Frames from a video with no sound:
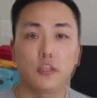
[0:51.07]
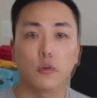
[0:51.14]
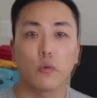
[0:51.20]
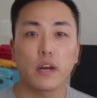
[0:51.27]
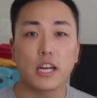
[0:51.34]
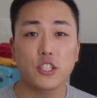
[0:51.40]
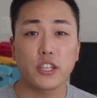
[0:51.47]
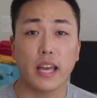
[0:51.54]
So
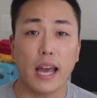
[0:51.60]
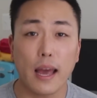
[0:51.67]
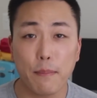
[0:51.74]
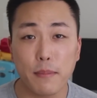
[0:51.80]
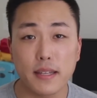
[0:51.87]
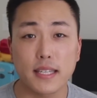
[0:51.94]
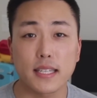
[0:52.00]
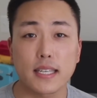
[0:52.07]
what actually
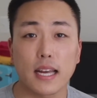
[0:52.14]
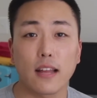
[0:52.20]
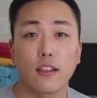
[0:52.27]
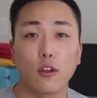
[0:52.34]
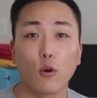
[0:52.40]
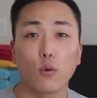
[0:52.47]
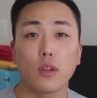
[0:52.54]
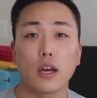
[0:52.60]
happens is that
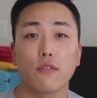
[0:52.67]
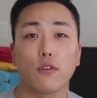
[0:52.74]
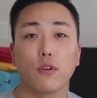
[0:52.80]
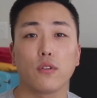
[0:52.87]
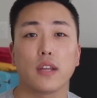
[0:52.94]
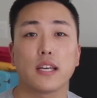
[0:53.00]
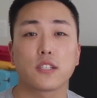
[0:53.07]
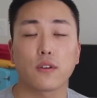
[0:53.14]

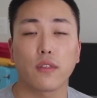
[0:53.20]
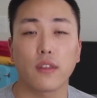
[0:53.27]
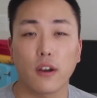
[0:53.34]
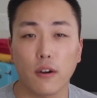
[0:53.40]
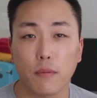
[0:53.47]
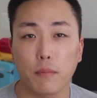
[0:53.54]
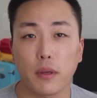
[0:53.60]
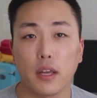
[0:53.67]
low-level laser
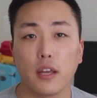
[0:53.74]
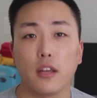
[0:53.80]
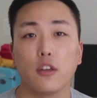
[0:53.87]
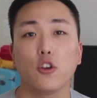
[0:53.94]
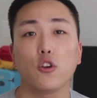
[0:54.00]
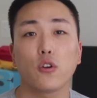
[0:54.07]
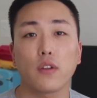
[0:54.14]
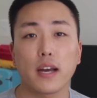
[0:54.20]
therapy
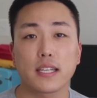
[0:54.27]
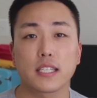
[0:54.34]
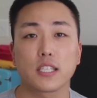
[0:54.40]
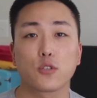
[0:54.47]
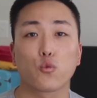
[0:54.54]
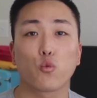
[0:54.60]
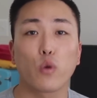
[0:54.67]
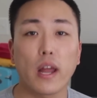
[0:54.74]

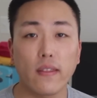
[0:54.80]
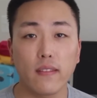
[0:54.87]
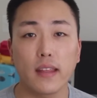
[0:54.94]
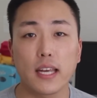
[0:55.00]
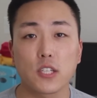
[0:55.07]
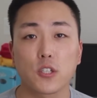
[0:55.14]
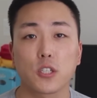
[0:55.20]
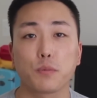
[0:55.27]
utilizes red
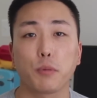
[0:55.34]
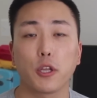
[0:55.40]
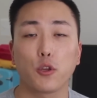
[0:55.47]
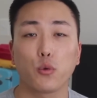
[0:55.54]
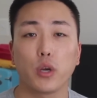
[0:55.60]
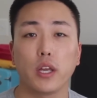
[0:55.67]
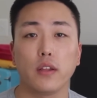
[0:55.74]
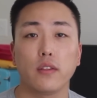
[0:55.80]
lasers
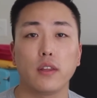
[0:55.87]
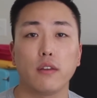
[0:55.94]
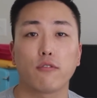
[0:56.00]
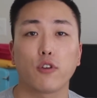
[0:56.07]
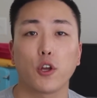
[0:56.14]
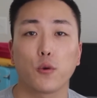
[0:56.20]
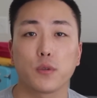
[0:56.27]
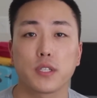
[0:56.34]
between the
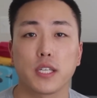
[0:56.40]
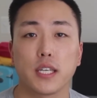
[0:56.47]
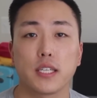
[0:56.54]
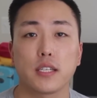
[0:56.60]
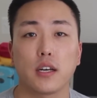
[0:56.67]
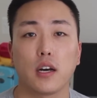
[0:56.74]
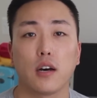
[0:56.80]
frequencies